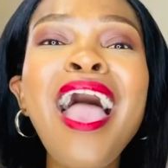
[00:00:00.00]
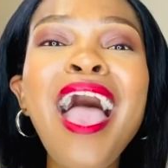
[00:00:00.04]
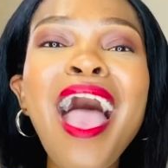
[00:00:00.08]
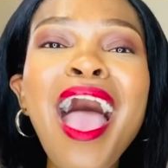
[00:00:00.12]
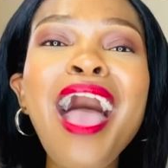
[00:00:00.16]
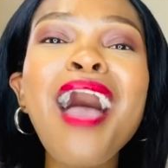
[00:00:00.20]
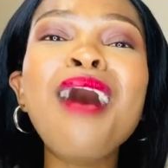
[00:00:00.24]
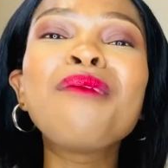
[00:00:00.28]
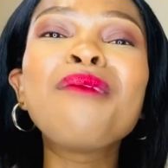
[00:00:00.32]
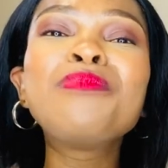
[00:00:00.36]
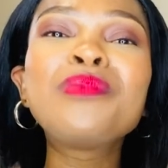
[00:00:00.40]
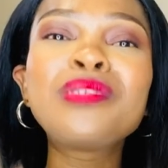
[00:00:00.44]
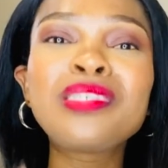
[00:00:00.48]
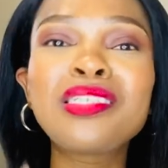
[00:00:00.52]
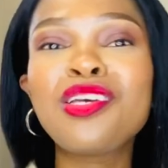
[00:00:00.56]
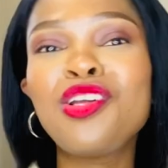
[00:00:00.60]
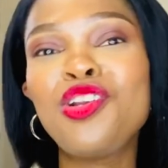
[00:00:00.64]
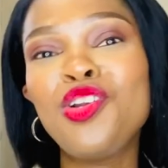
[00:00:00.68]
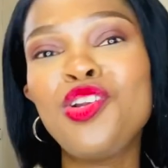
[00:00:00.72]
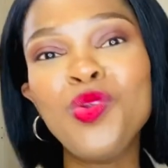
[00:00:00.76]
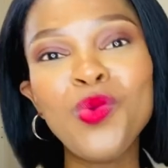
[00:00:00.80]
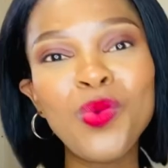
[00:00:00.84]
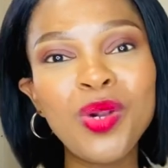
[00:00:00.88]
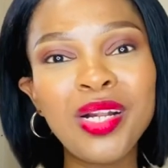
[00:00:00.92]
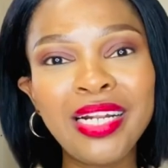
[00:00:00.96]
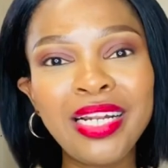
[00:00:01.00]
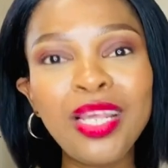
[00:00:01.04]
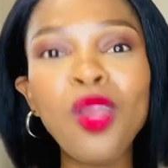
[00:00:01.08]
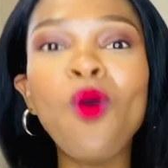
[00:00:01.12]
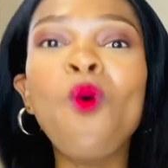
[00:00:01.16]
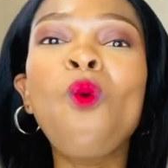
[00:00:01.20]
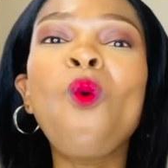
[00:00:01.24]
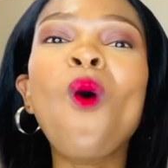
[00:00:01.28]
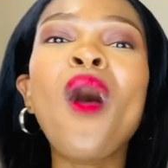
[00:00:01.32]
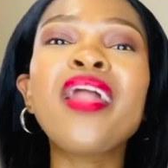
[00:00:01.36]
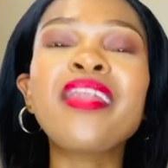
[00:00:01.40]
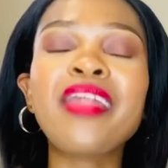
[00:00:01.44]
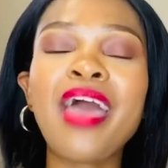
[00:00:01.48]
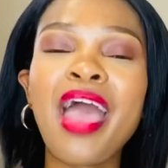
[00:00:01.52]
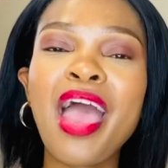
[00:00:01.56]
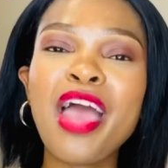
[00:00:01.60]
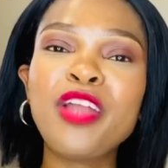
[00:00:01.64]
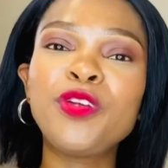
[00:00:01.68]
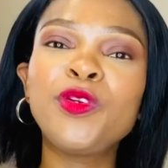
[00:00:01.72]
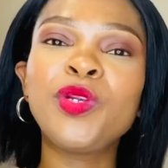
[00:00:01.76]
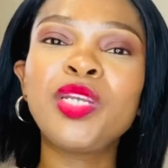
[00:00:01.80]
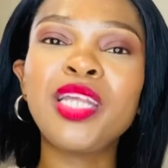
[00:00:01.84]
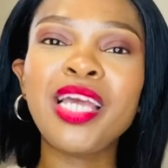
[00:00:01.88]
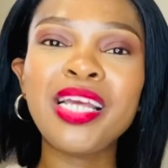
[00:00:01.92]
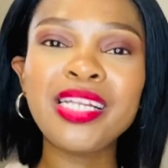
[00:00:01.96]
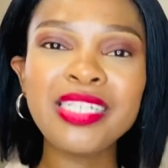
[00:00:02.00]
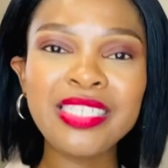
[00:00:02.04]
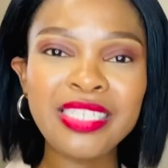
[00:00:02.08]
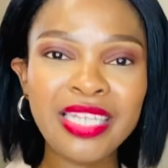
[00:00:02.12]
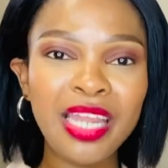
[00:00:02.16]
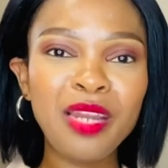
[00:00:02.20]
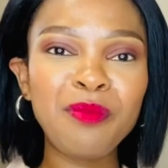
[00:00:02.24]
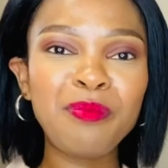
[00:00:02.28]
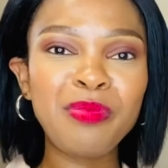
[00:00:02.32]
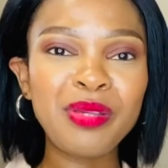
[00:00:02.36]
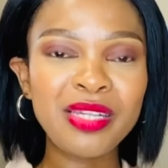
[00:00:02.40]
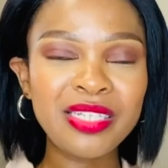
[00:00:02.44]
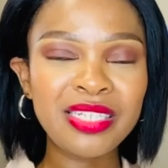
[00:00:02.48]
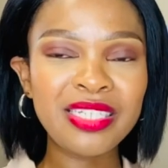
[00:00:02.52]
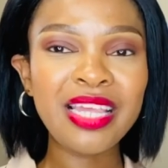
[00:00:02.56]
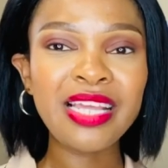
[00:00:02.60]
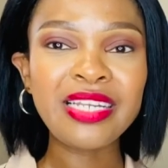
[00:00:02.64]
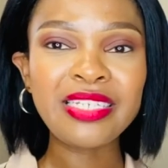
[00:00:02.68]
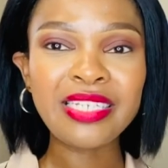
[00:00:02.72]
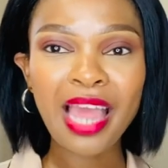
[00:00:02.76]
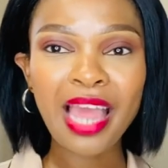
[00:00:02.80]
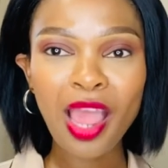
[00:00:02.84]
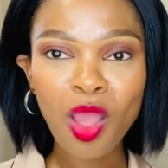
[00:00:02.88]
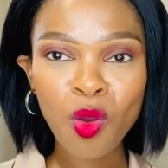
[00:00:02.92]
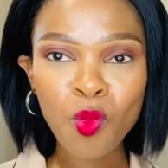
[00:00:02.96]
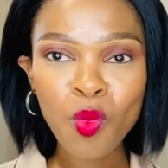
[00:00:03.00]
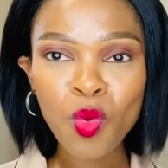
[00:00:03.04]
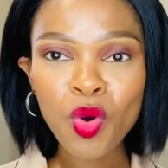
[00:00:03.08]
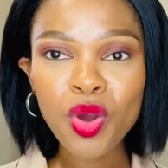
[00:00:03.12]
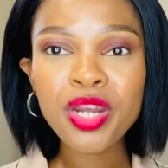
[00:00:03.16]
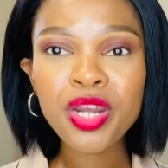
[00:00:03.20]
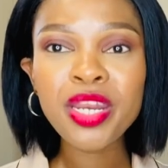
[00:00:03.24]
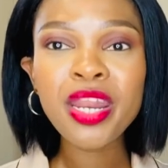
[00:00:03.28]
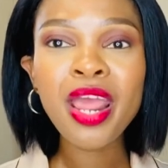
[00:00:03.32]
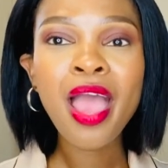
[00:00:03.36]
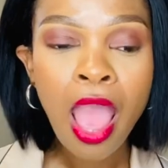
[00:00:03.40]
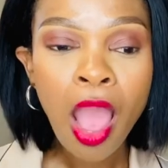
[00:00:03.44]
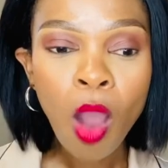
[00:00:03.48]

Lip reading: Absolutely, 110% I would.